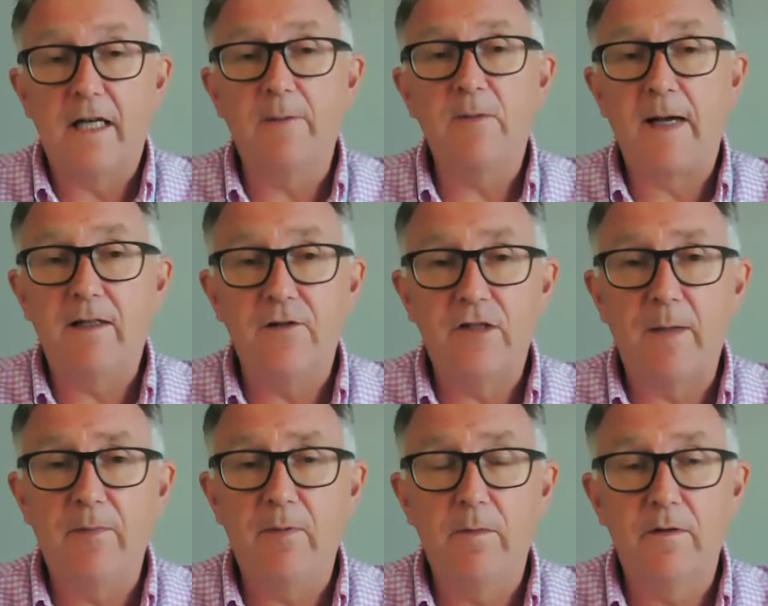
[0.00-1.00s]
it comes back to the
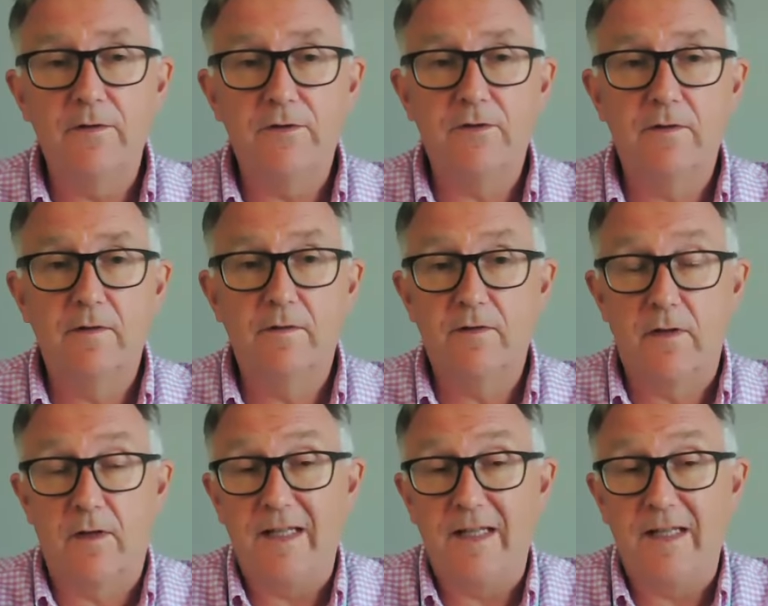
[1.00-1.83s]
supplements.